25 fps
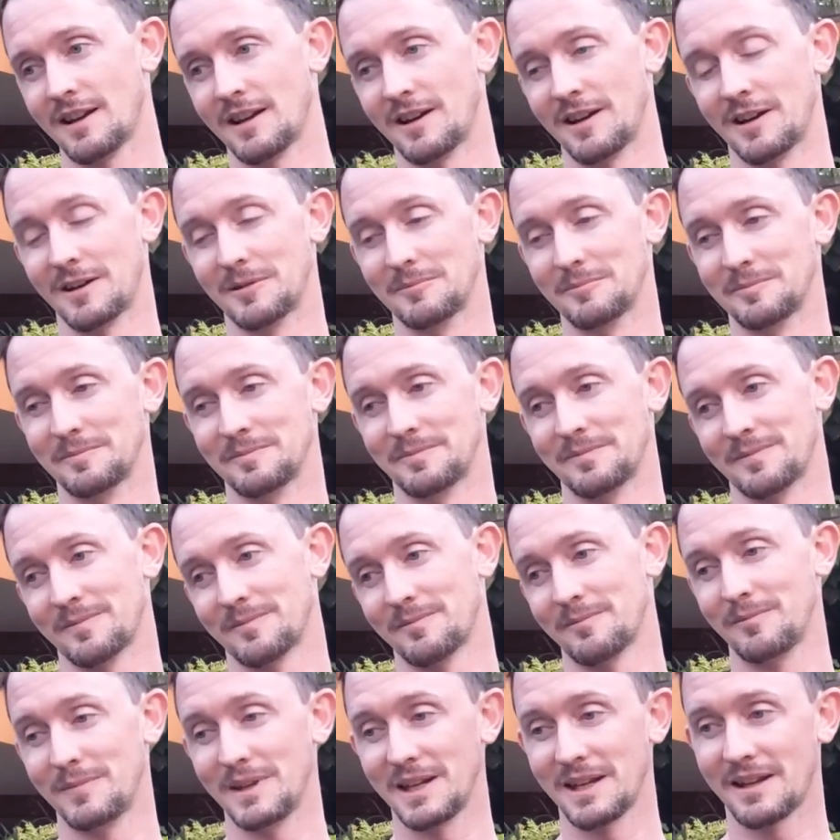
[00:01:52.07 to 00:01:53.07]
um,
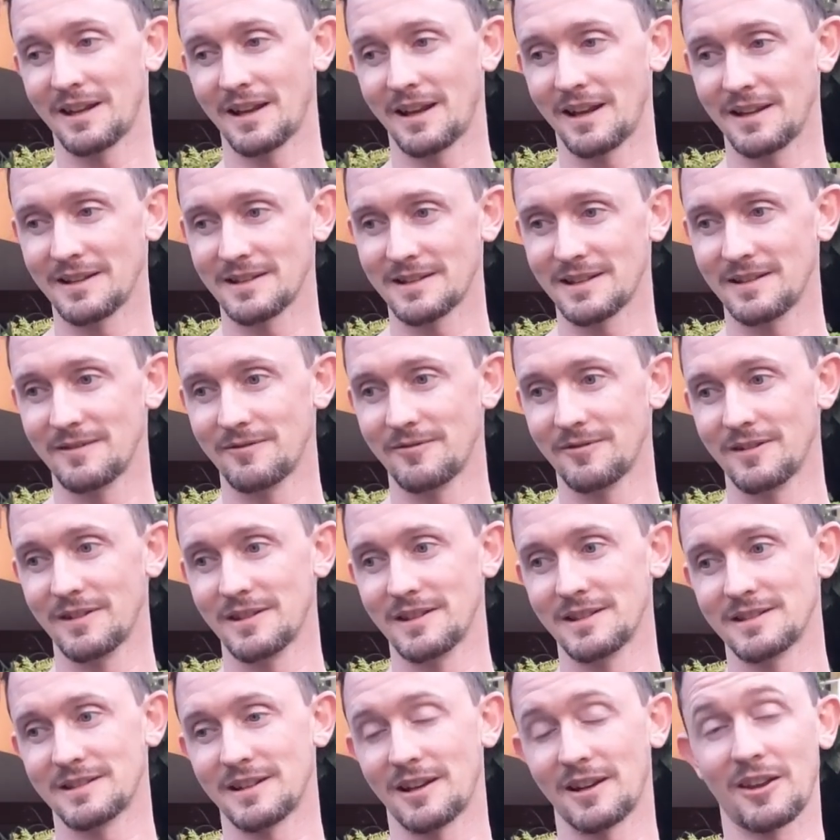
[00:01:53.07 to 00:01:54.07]
because it
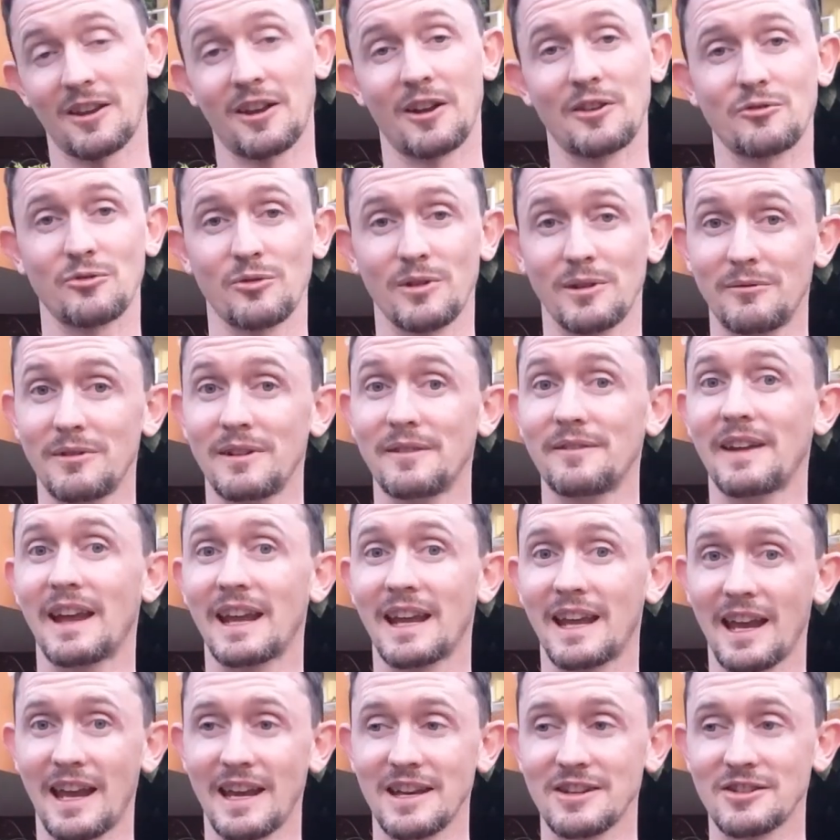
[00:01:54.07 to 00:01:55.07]
was a country we
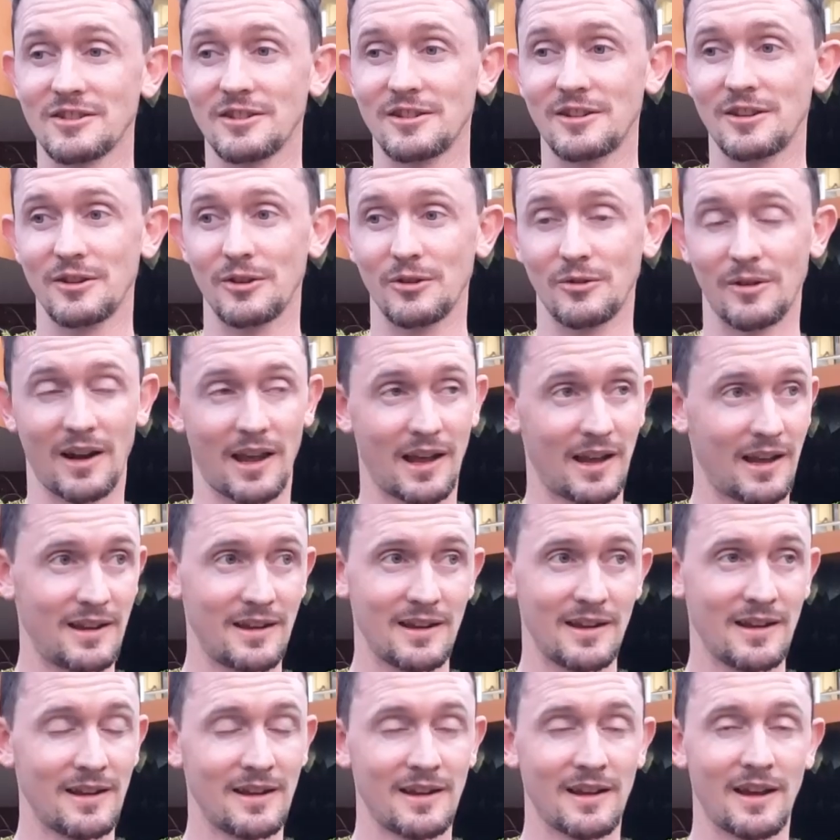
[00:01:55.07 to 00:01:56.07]
vacationed to, and I
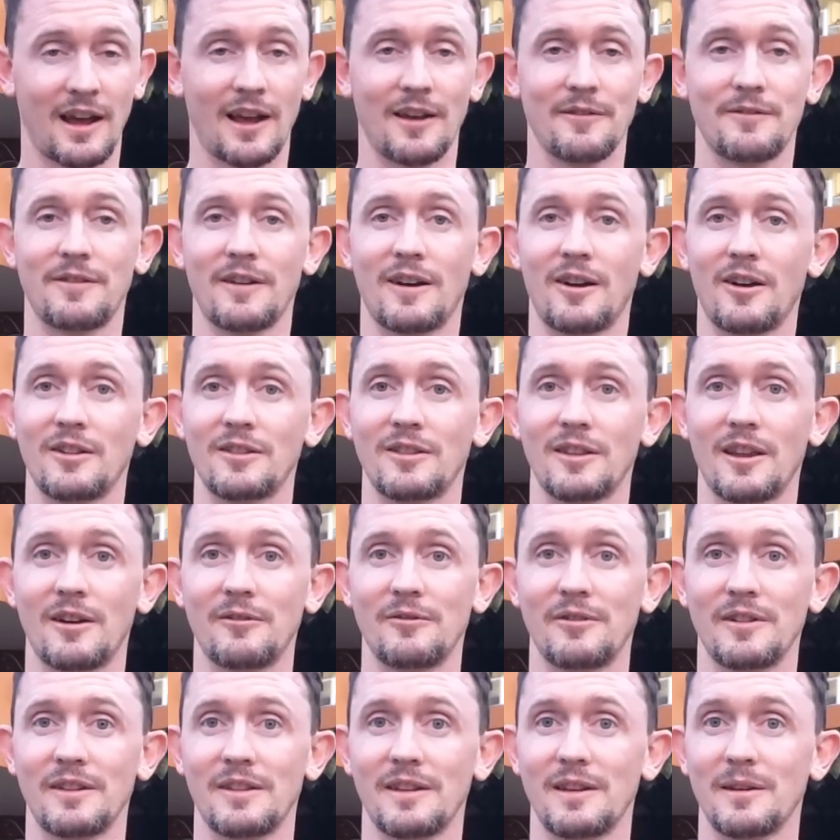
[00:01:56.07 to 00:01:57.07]
fell in
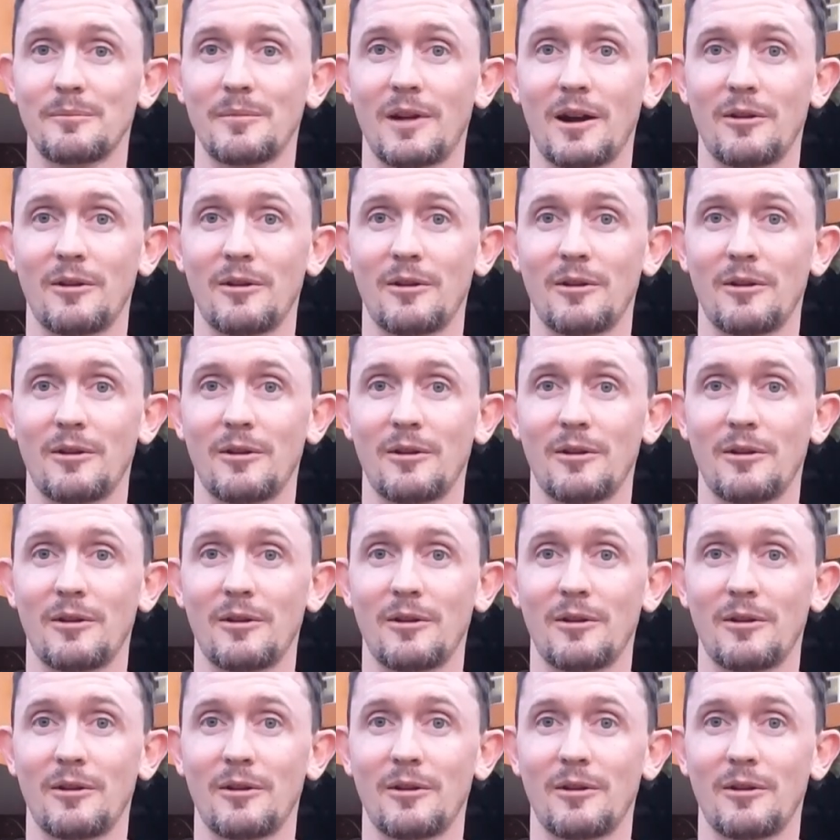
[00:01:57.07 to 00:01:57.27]
love with it.